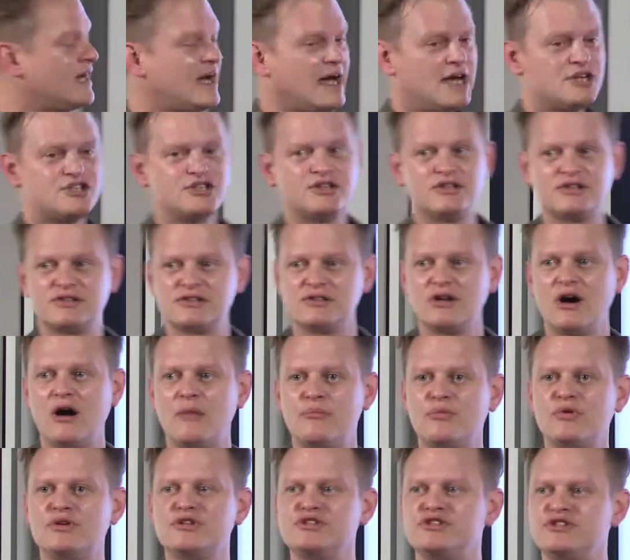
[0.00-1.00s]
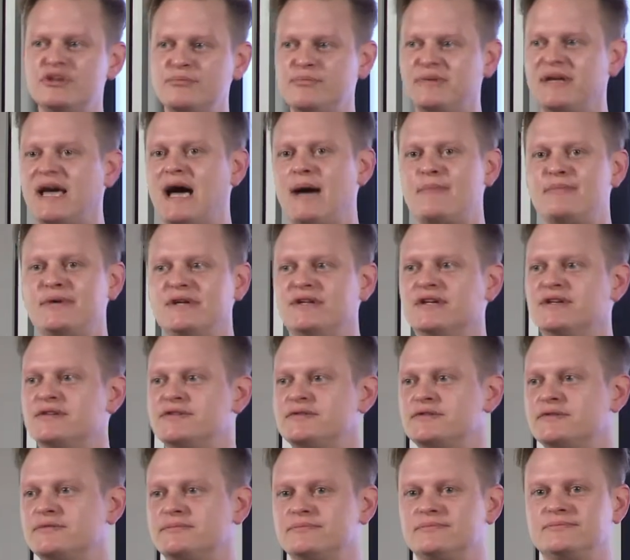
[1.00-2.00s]
actually the start point should be
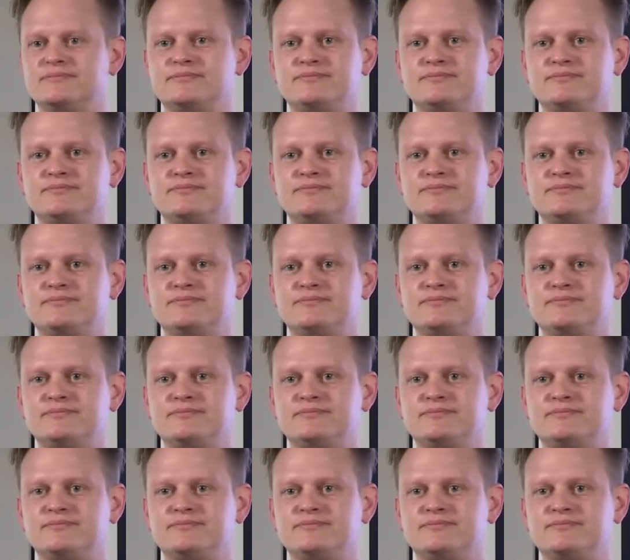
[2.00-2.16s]
happiness.